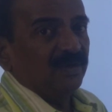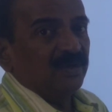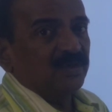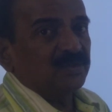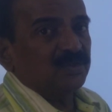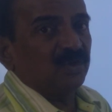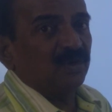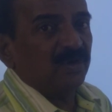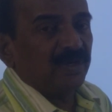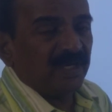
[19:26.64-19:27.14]

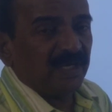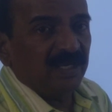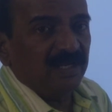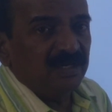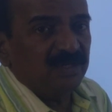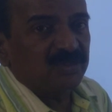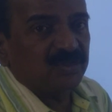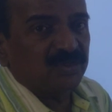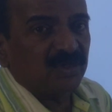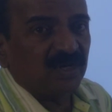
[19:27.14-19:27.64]
So
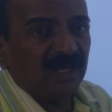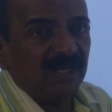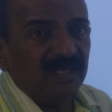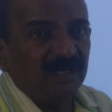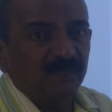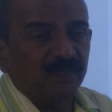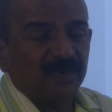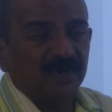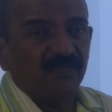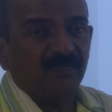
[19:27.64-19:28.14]
in
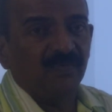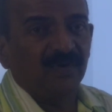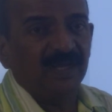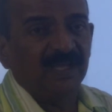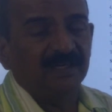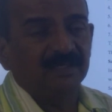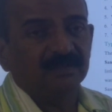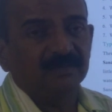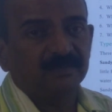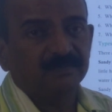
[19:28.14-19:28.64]
soil profile